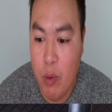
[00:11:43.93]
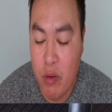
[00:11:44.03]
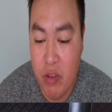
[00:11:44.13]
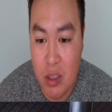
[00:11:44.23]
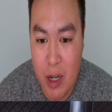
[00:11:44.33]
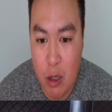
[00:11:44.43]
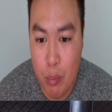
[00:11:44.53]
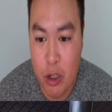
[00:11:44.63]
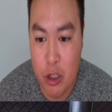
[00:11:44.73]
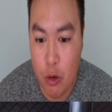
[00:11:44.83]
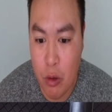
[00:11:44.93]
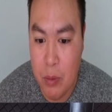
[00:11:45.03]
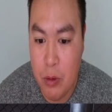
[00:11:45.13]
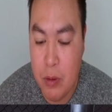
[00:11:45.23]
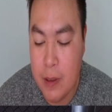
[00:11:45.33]
Both these men are pretty
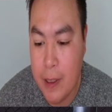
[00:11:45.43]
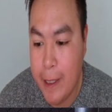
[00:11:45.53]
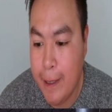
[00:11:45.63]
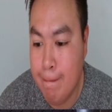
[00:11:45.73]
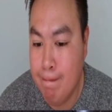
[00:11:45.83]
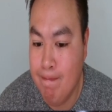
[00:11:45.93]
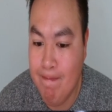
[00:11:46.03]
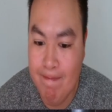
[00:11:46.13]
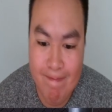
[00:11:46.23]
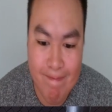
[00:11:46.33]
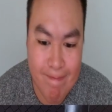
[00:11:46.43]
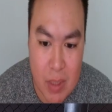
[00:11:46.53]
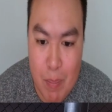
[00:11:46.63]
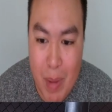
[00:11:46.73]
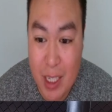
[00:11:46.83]
durable.
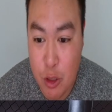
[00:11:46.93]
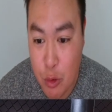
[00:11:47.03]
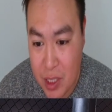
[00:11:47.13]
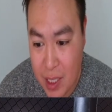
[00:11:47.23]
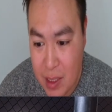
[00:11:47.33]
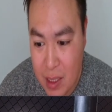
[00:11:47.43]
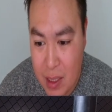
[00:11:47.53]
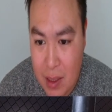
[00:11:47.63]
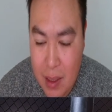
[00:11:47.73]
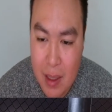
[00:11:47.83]
Minus 260.